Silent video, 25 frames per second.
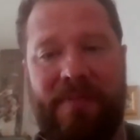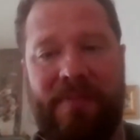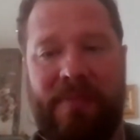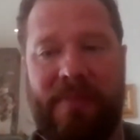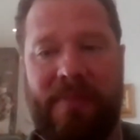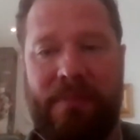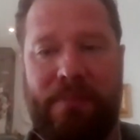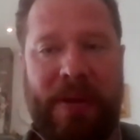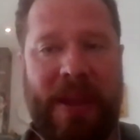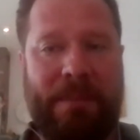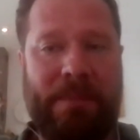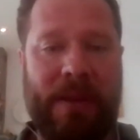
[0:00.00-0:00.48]

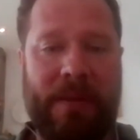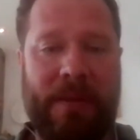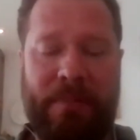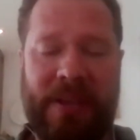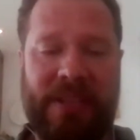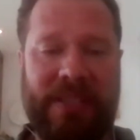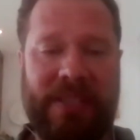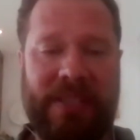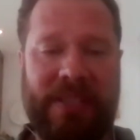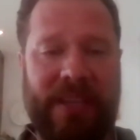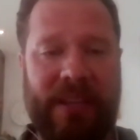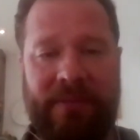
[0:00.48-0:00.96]
people are
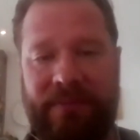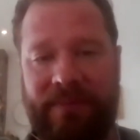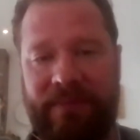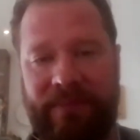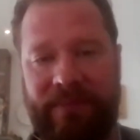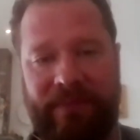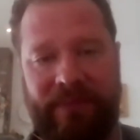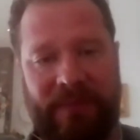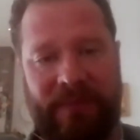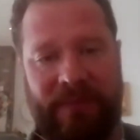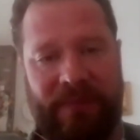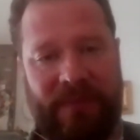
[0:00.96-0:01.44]
busy.
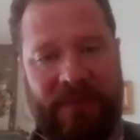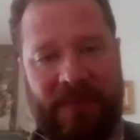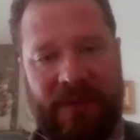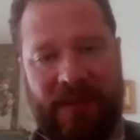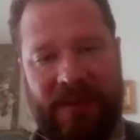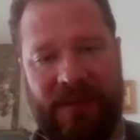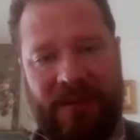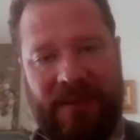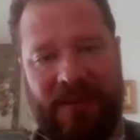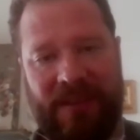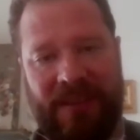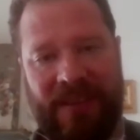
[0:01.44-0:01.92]

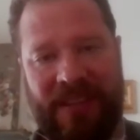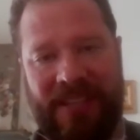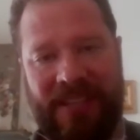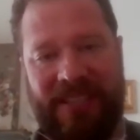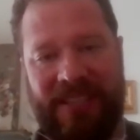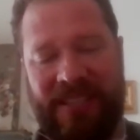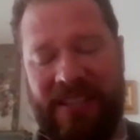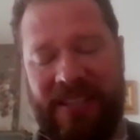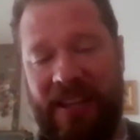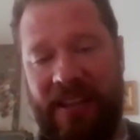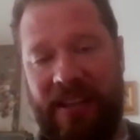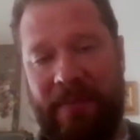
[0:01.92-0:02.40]
This
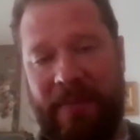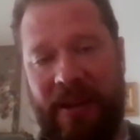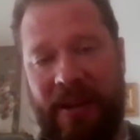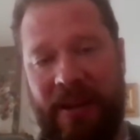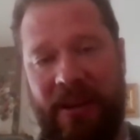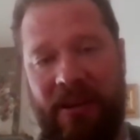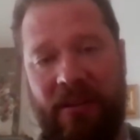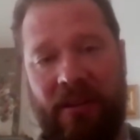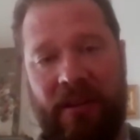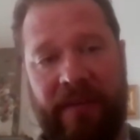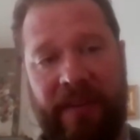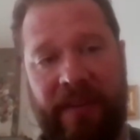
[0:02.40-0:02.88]
is it. I mean,
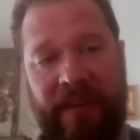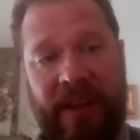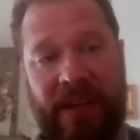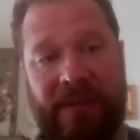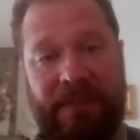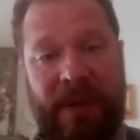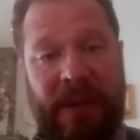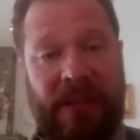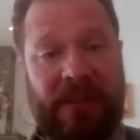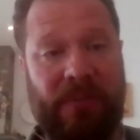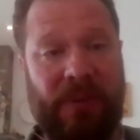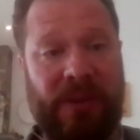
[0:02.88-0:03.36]
a lot of
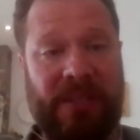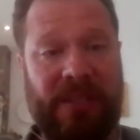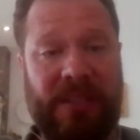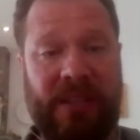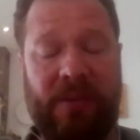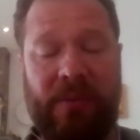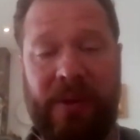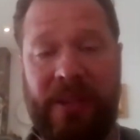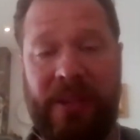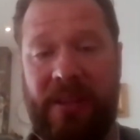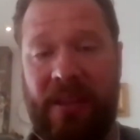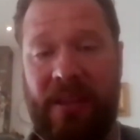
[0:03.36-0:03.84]
expats we
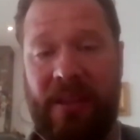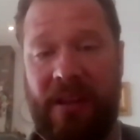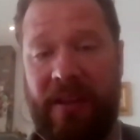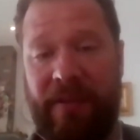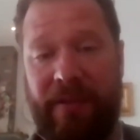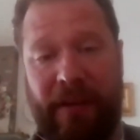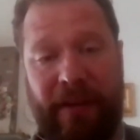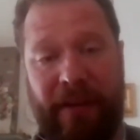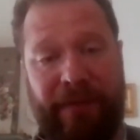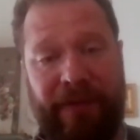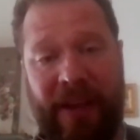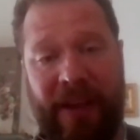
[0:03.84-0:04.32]
deal with
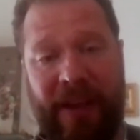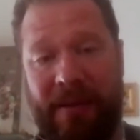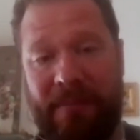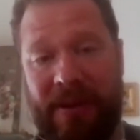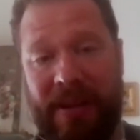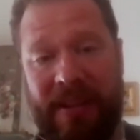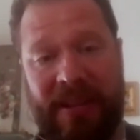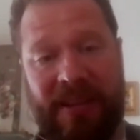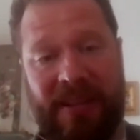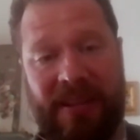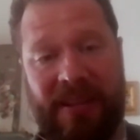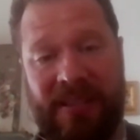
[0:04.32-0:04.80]

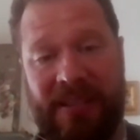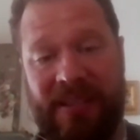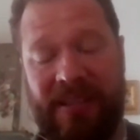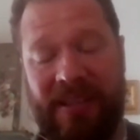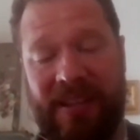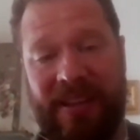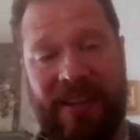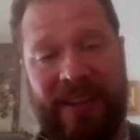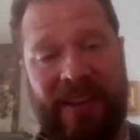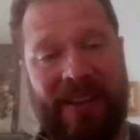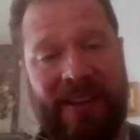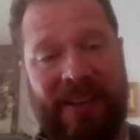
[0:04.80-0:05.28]
families,
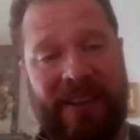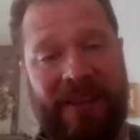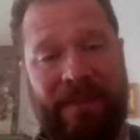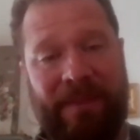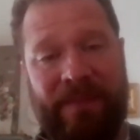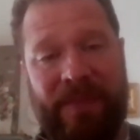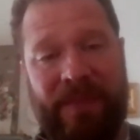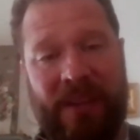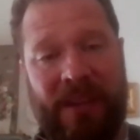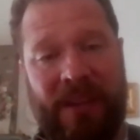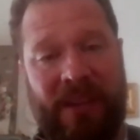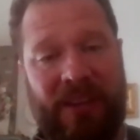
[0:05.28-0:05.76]

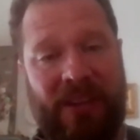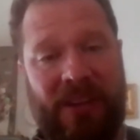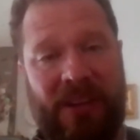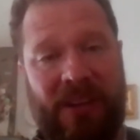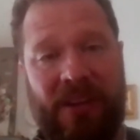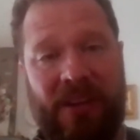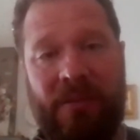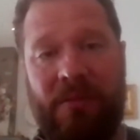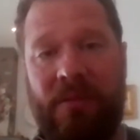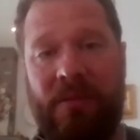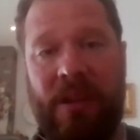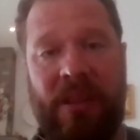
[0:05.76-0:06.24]
and in
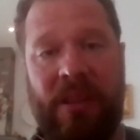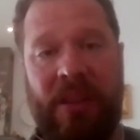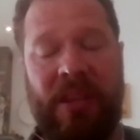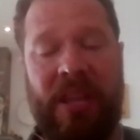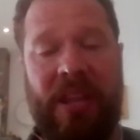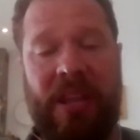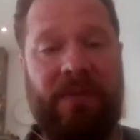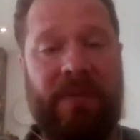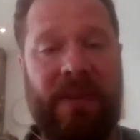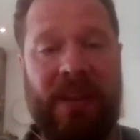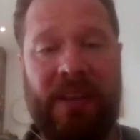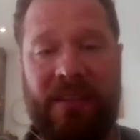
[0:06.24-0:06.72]
the
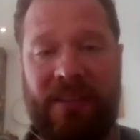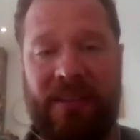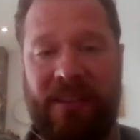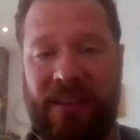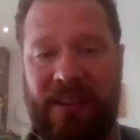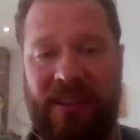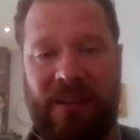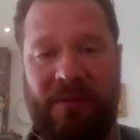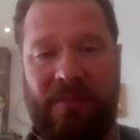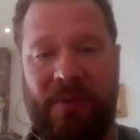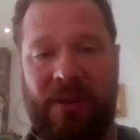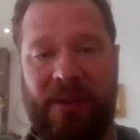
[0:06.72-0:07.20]
evening you
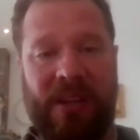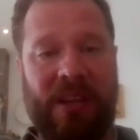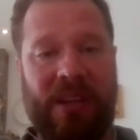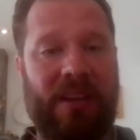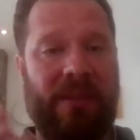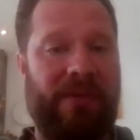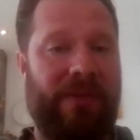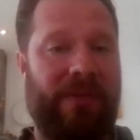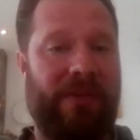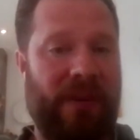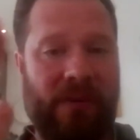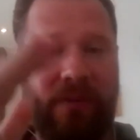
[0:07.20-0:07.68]
don't want to
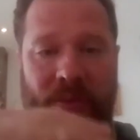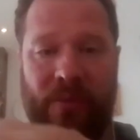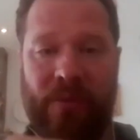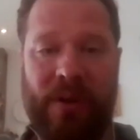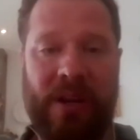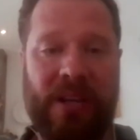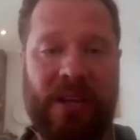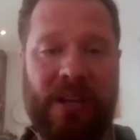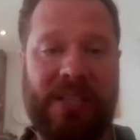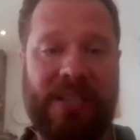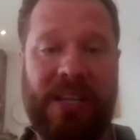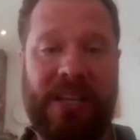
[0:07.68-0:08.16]
go for a
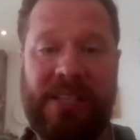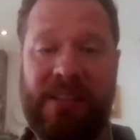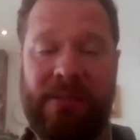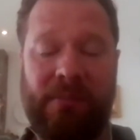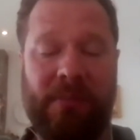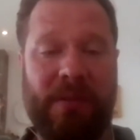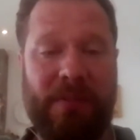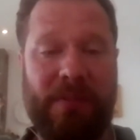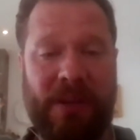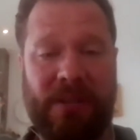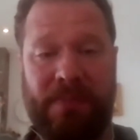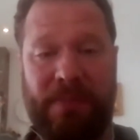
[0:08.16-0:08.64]
wine tasting
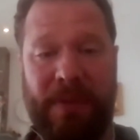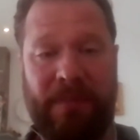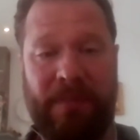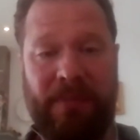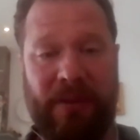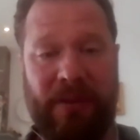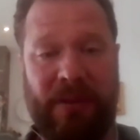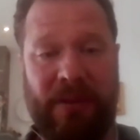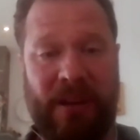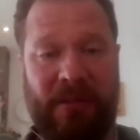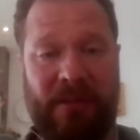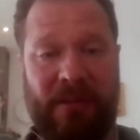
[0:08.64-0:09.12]
with a bunch of
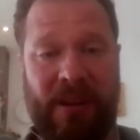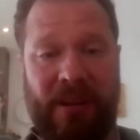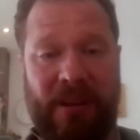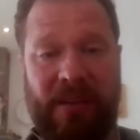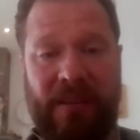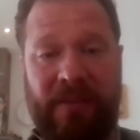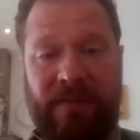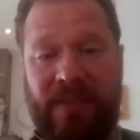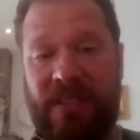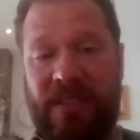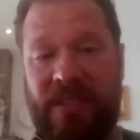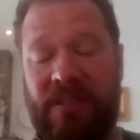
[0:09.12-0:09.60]
people you don't know.
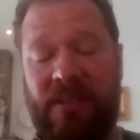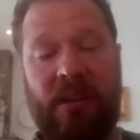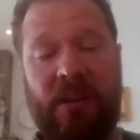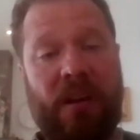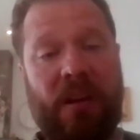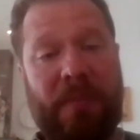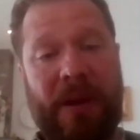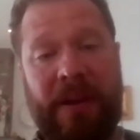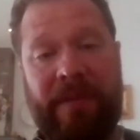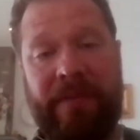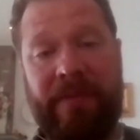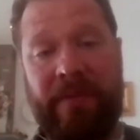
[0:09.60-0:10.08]
You just
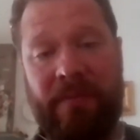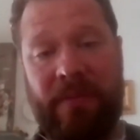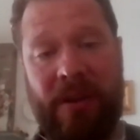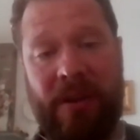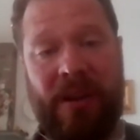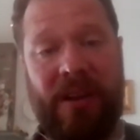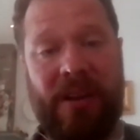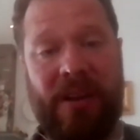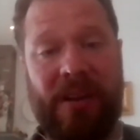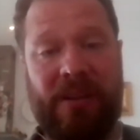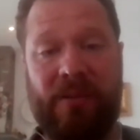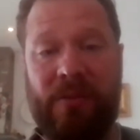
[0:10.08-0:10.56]
got back from
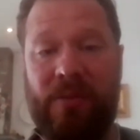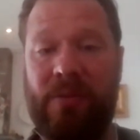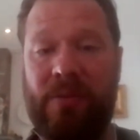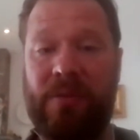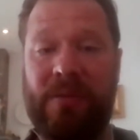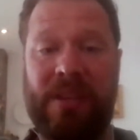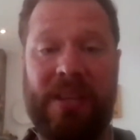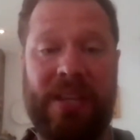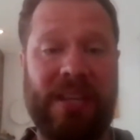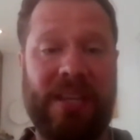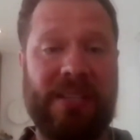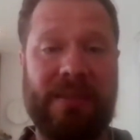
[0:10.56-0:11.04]
work, or the
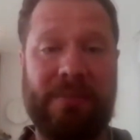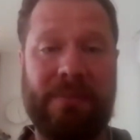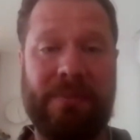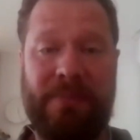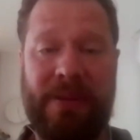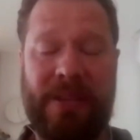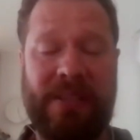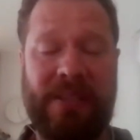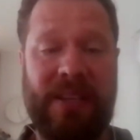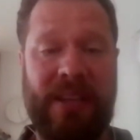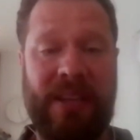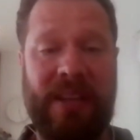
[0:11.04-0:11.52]
kids are
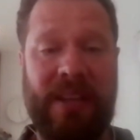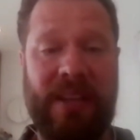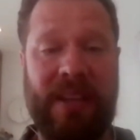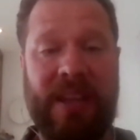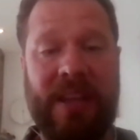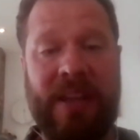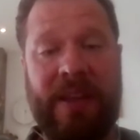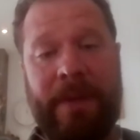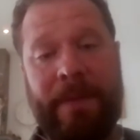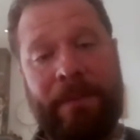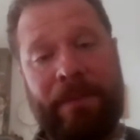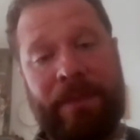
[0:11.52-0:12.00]
busy,
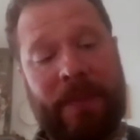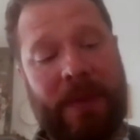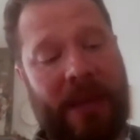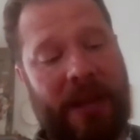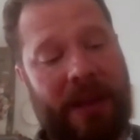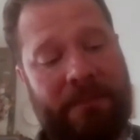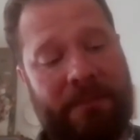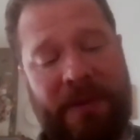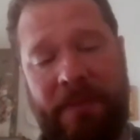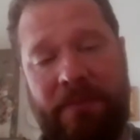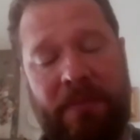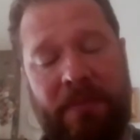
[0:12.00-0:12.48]

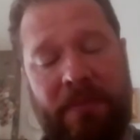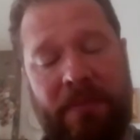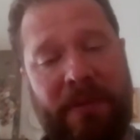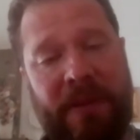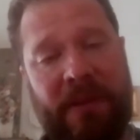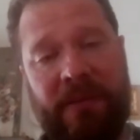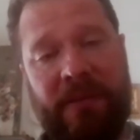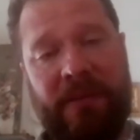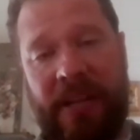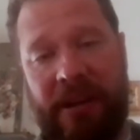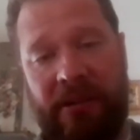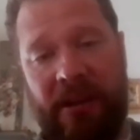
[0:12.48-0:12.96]
and people
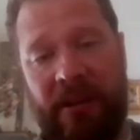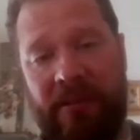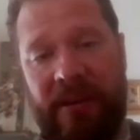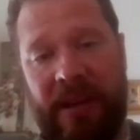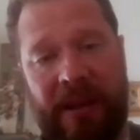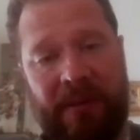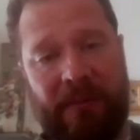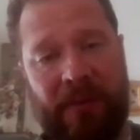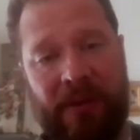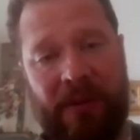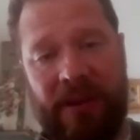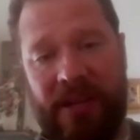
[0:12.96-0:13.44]
build their own
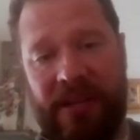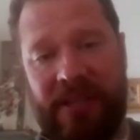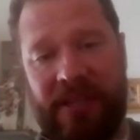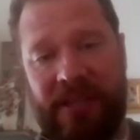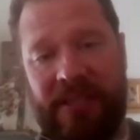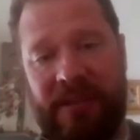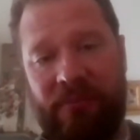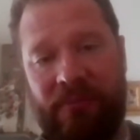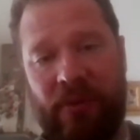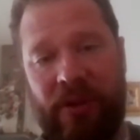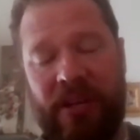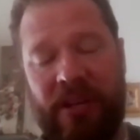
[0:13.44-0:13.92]
networks
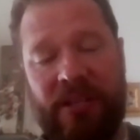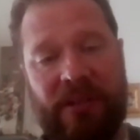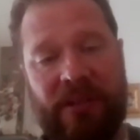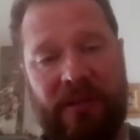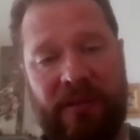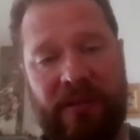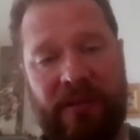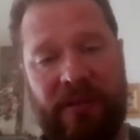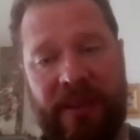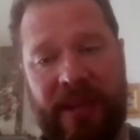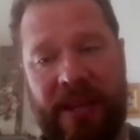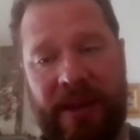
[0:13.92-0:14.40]
and want to do
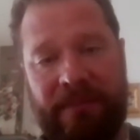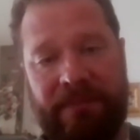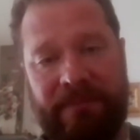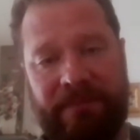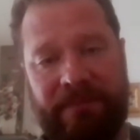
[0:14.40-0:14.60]
it then.